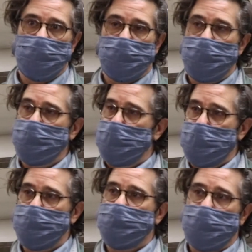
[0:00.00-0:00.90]
will be
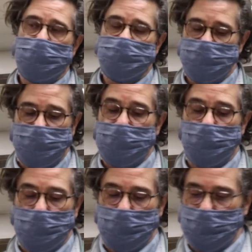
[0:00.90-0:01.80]
made, and they
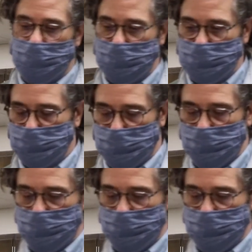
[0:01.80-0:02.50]
will be multiple.